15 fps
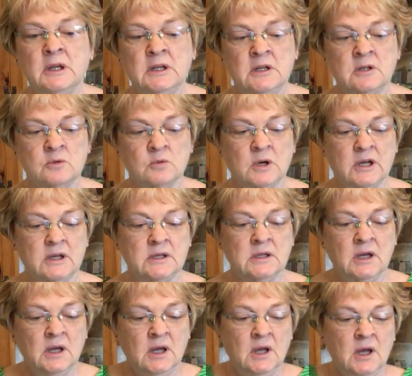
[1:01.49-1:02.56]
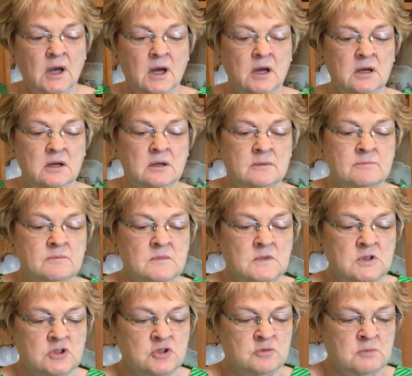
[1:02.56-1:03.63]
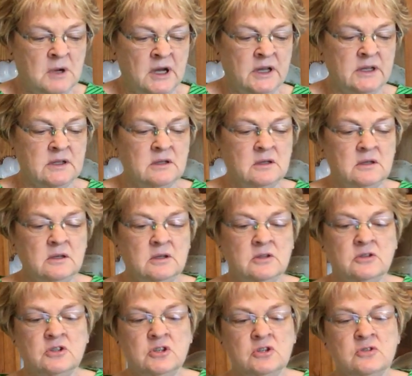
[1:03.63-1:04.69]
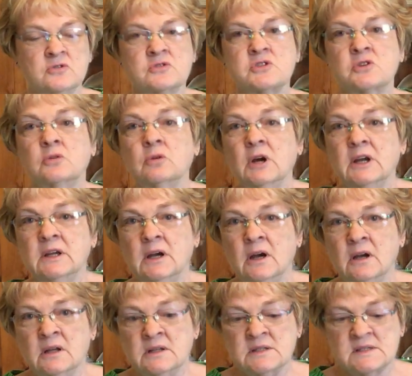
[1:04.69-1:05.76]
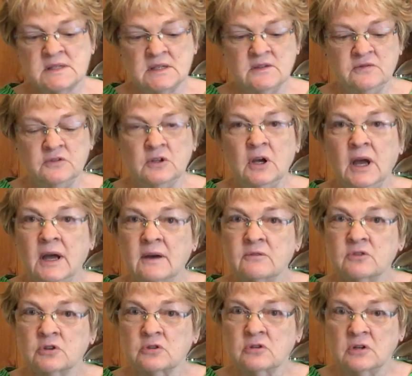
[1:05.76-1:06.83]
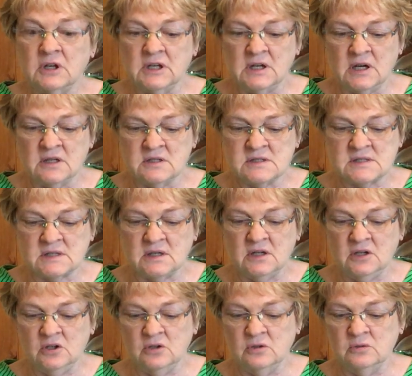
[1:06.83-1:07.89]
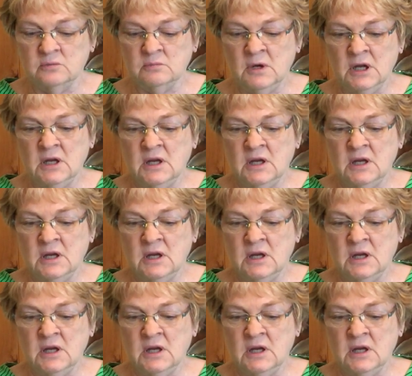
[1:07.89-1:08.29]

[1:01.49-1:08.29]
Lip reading: anyway. You might use crayons if you have your crayons at home,